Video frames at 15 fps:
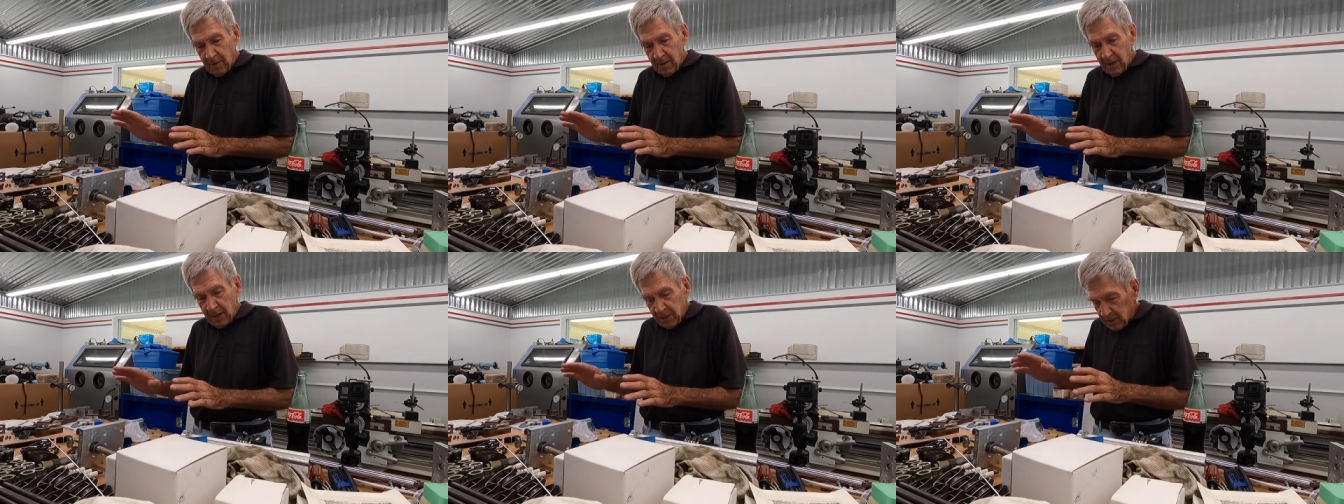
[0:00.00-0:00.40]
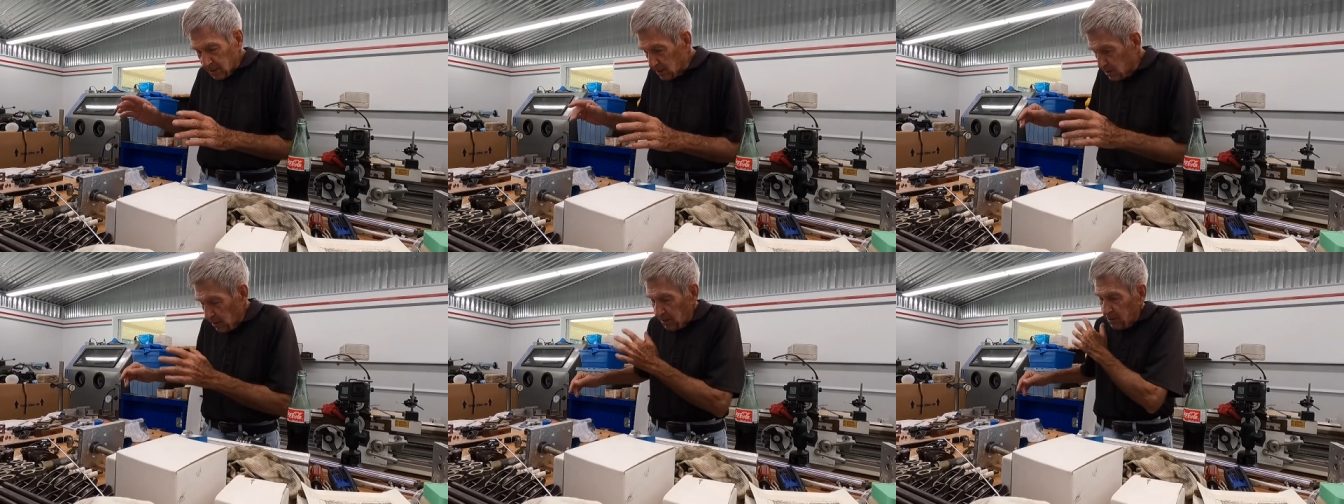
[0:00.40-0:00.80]
He's,
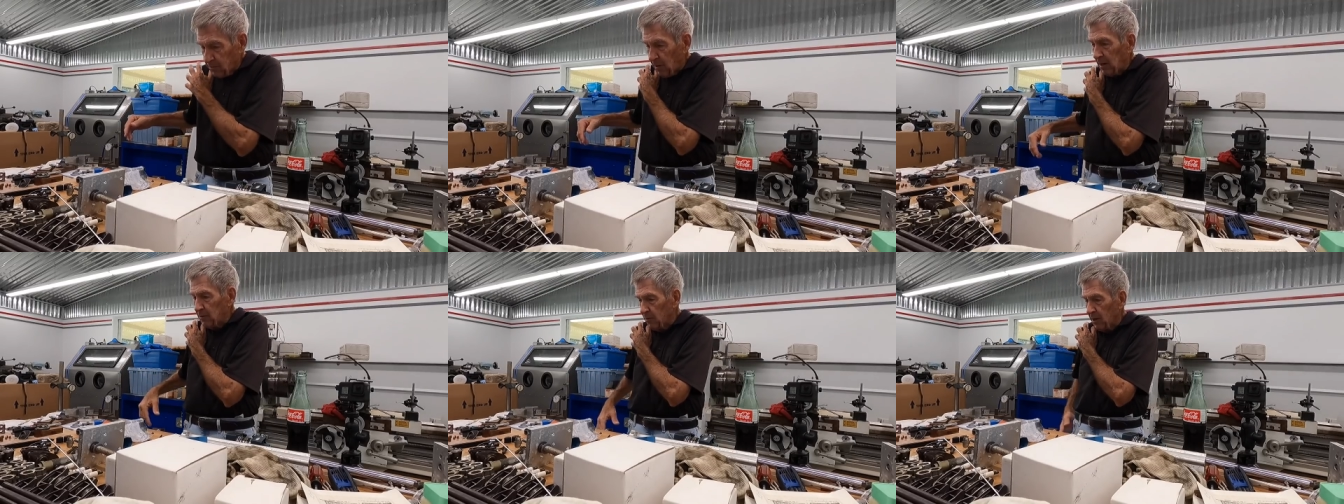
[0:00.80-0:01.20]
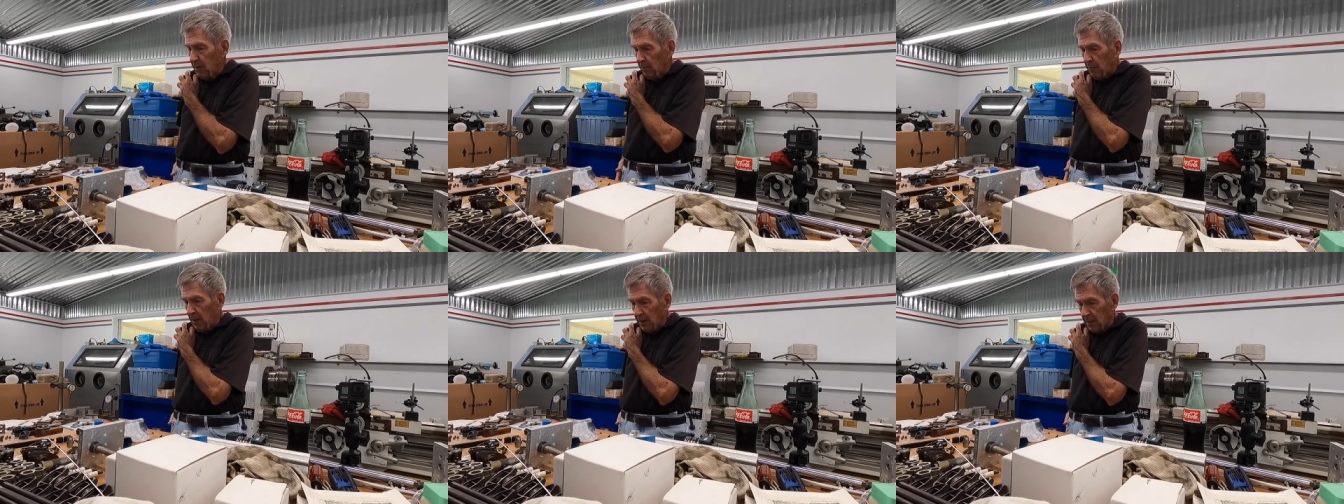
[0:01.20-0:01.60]
he's, he's right in your
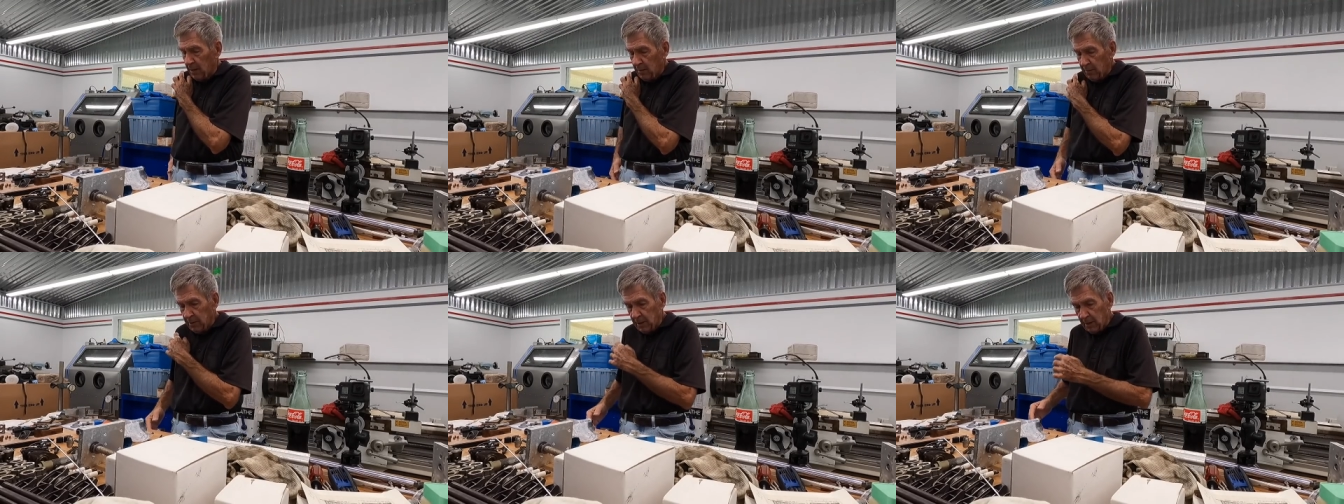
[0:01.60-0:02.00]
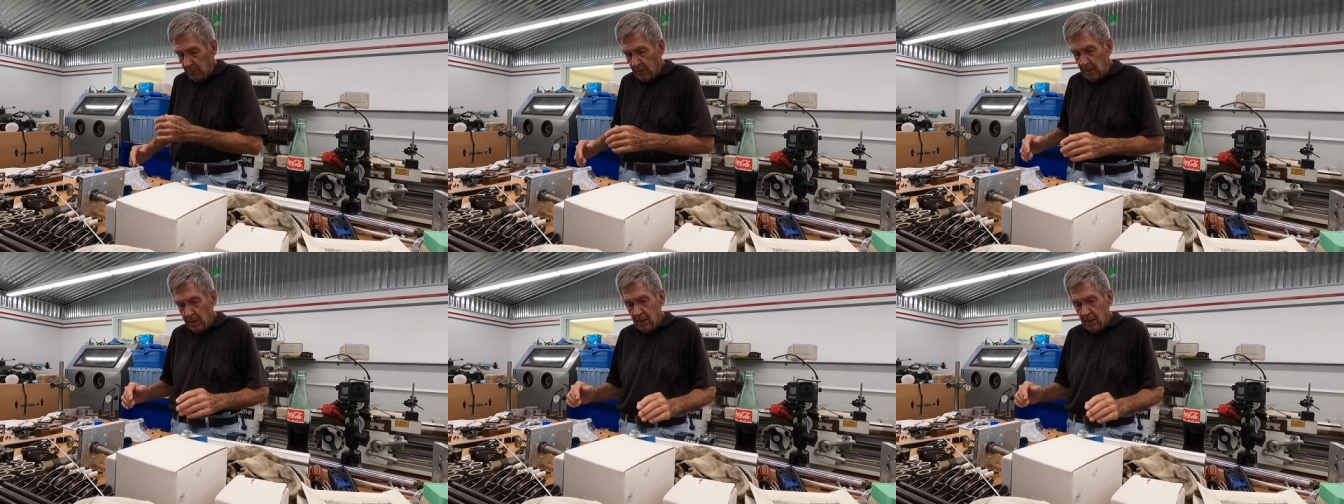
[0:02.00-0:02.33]
hip pocket all the time.